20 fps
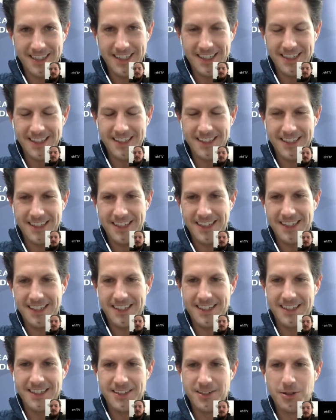and
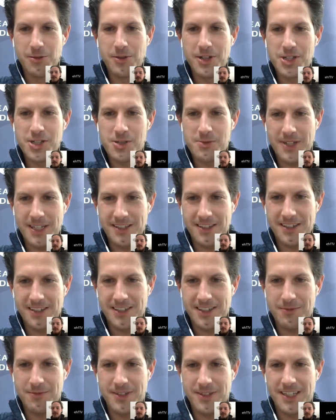the Norwegian men's
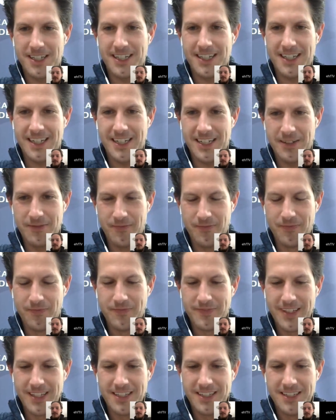team.
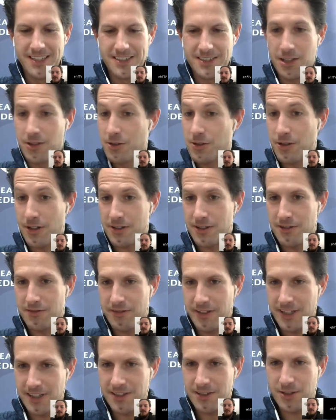Don't cross your
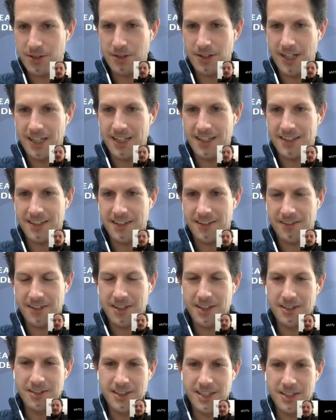fingers too hard. I
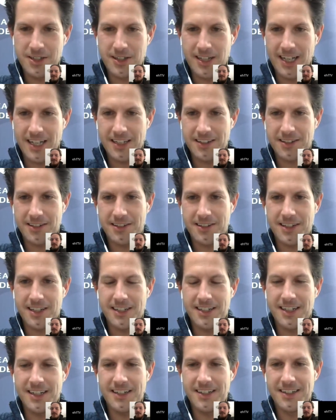think you'll need your hands on
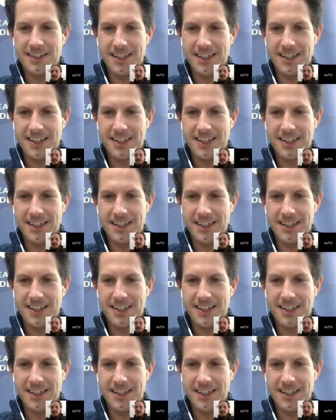Sunday.